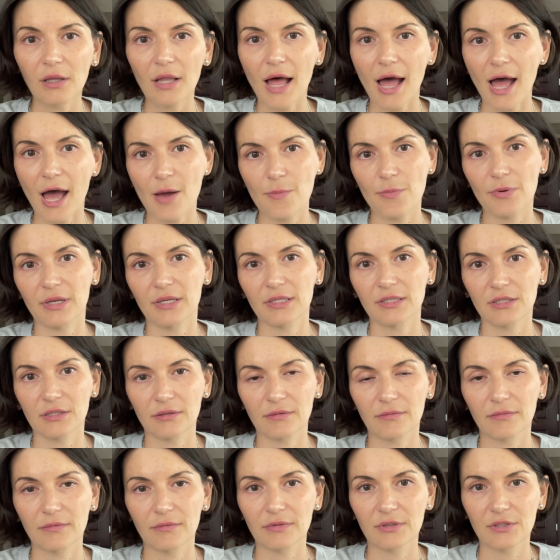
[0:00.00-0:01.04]
happen
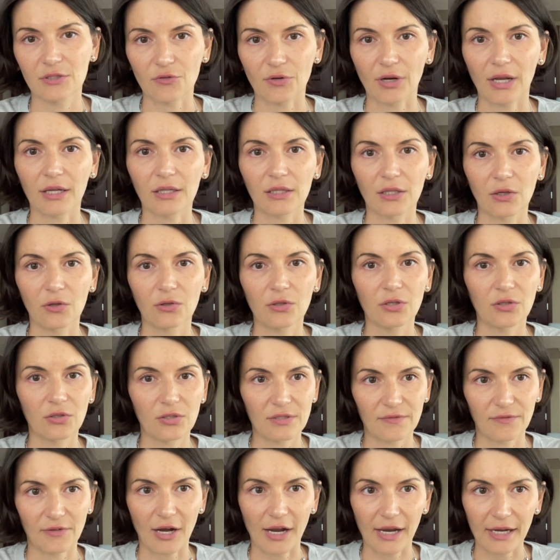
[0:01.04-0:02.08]
directly on your
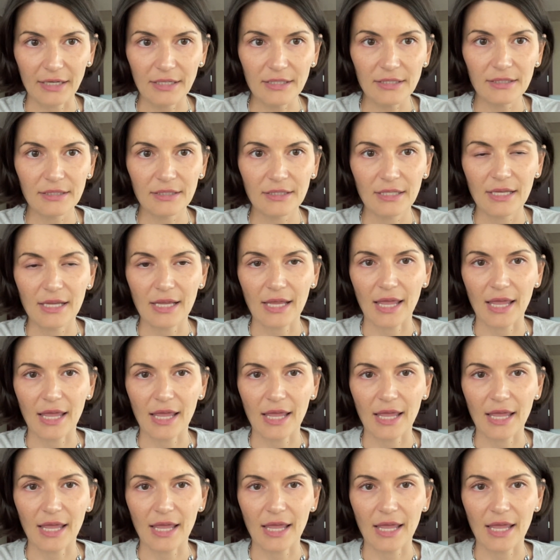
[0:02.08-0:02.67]
device,